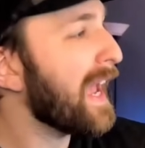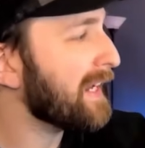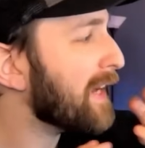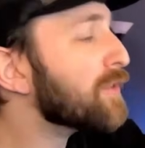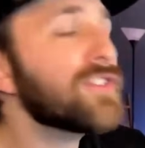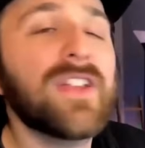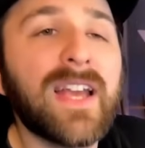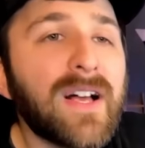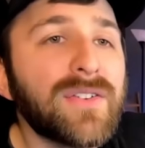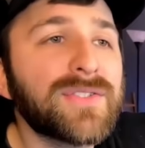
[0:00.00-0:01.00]
and
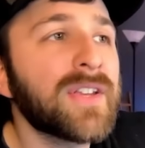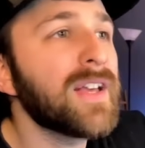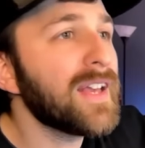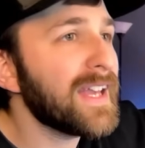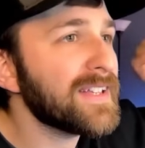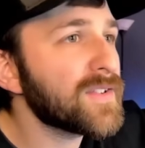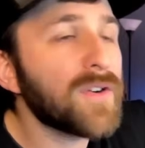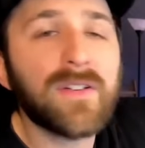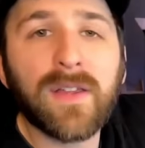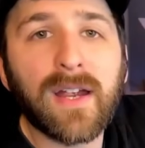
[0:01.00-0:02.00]
everything else is
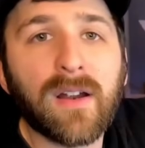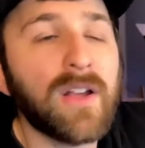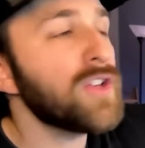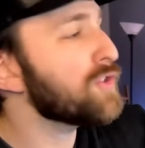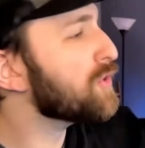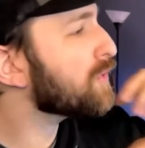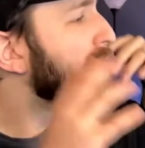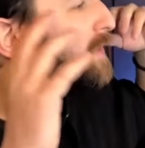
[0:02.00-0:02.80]
over there. You don't